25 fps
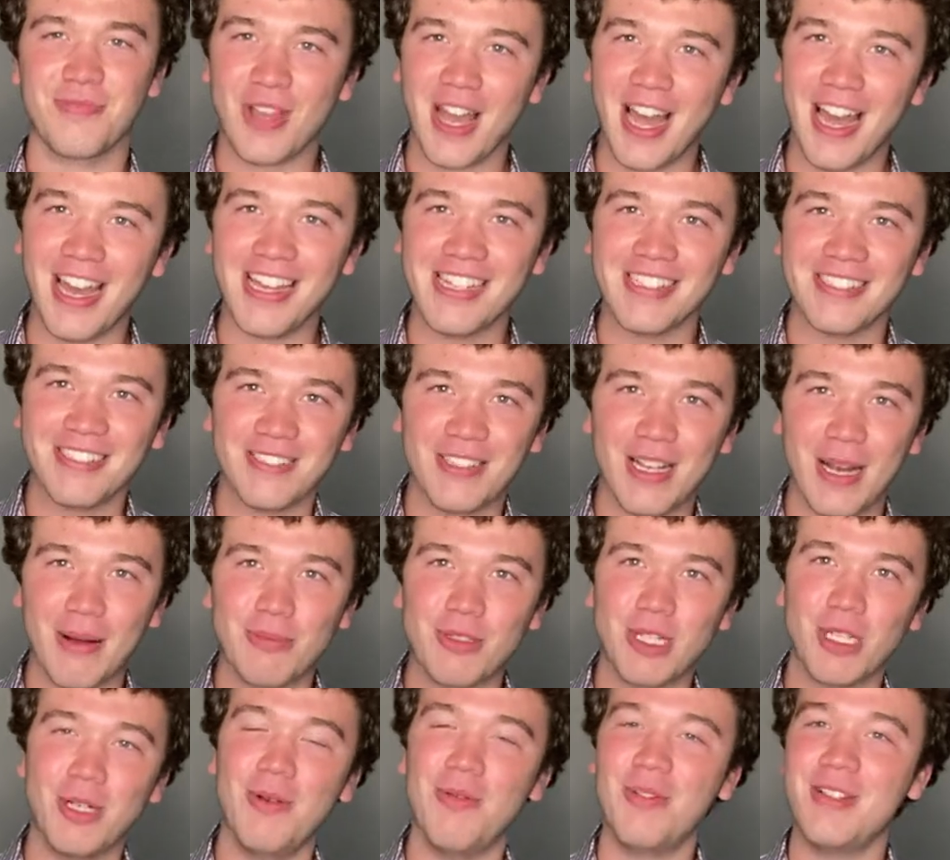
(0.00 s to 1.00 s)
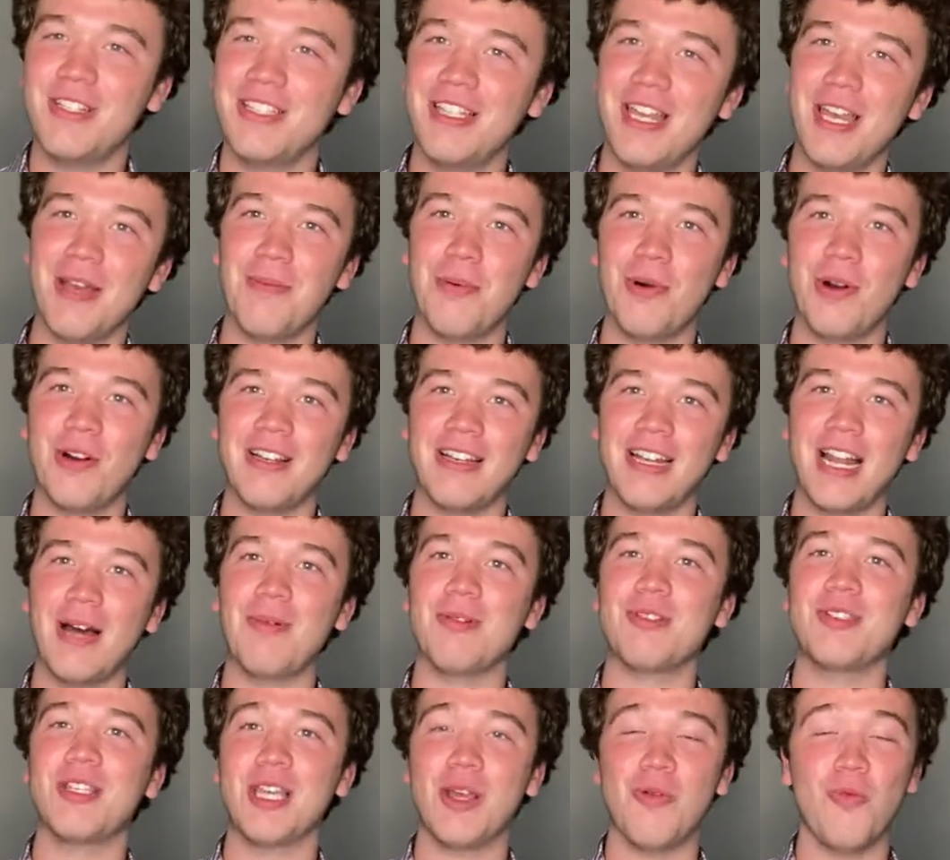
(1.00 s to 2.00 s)
Hi, I'm John Henry Stamper, and
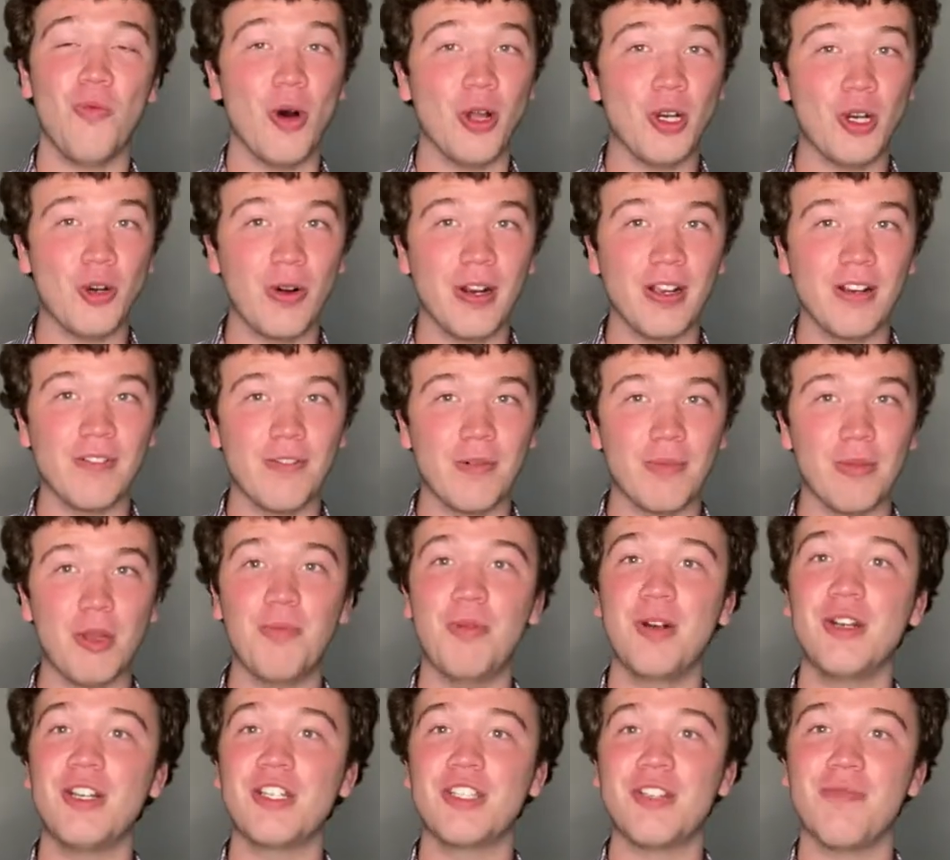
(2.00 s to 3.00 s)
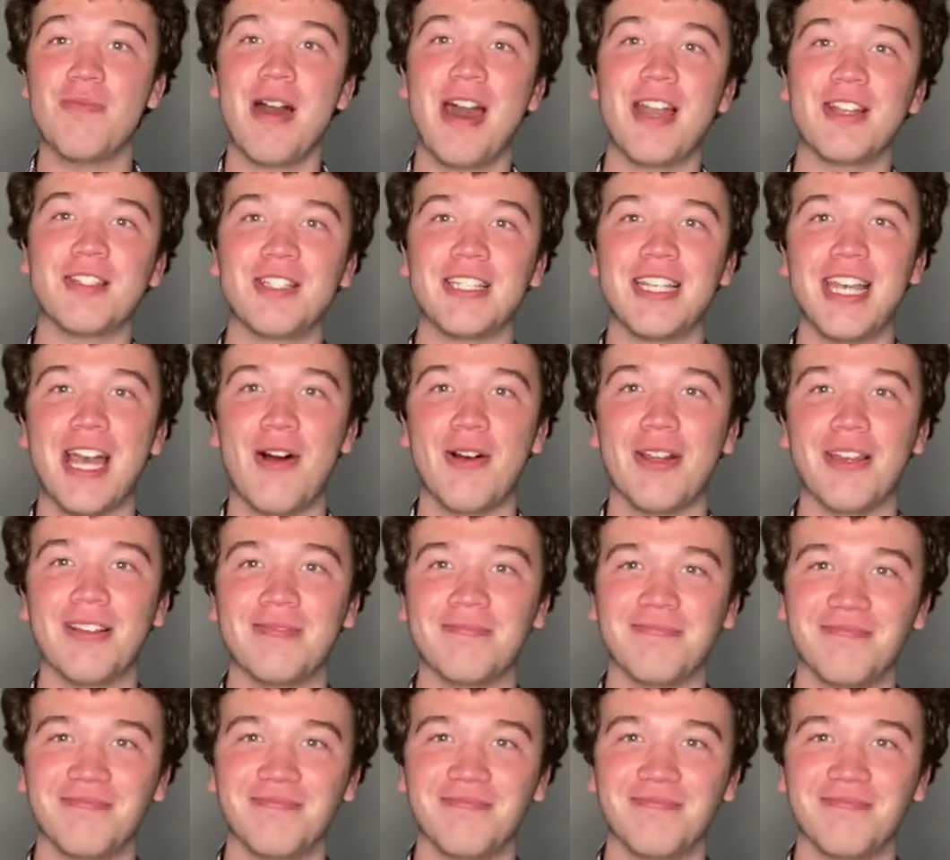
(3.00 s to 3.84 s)
I was singing "Wondering" from the Bridges of Madison County.